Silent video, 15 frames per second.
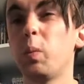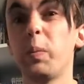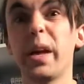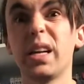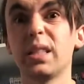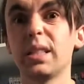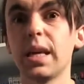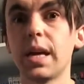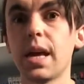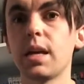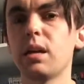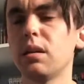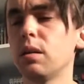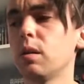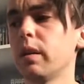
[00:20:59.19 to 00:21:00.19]
about 10,
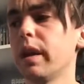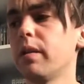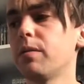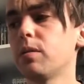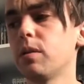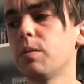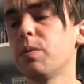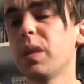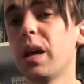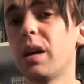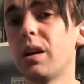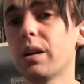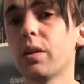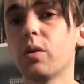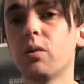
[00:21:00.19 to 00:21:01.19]
11, and
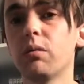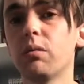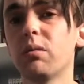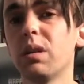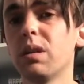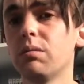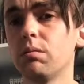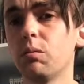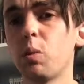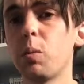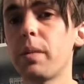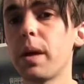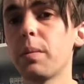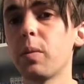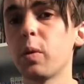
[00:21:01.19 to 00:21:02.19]
I can
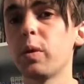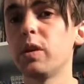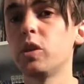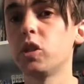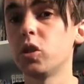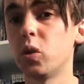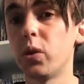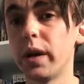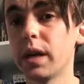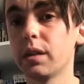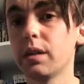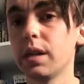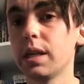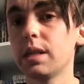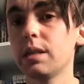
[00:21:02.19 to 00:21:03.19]
remember
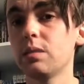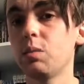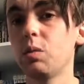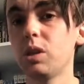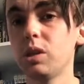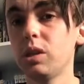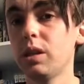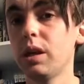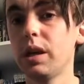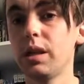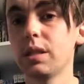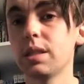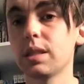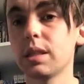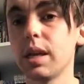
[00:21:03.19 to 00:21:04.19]
enjoying this, watching
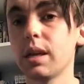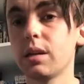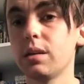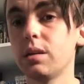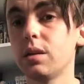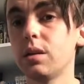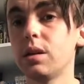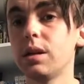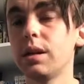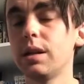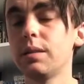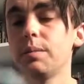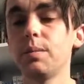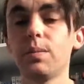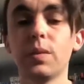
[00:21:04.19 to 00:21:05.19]
it a second
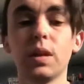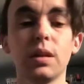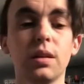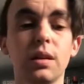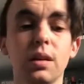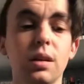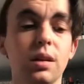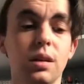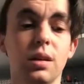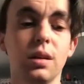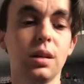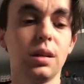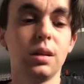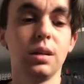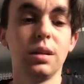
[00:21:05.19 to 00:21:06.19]
time.
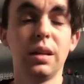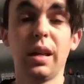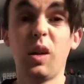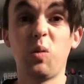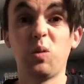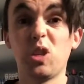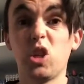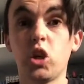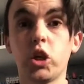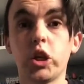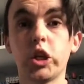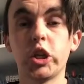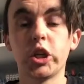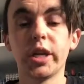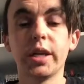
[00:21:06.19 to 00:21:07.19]
It was
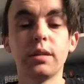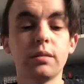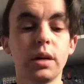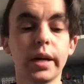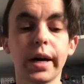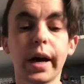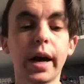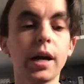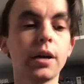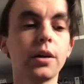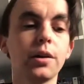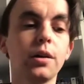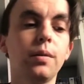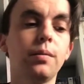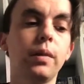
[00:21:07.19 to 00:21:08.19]
shit, I
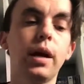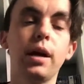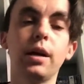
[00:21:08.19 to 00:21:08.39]
hated it,